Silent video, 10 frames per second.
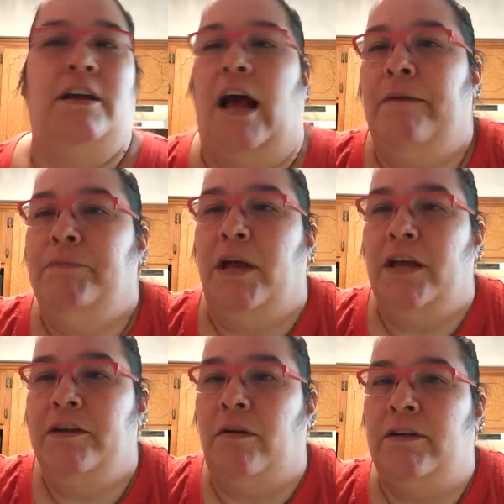I'm
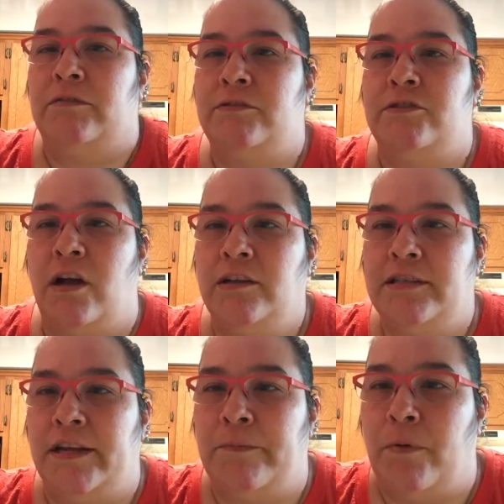not, you know, I don't do
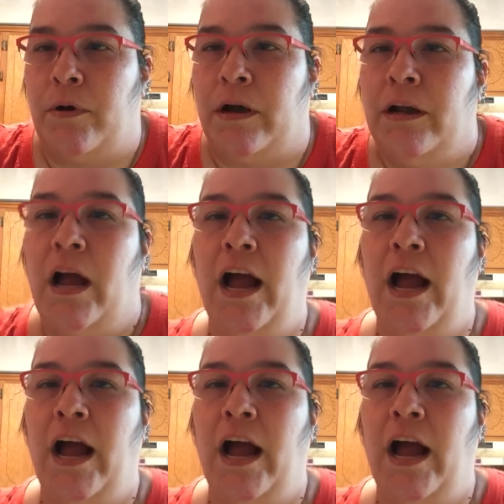drugs anymore.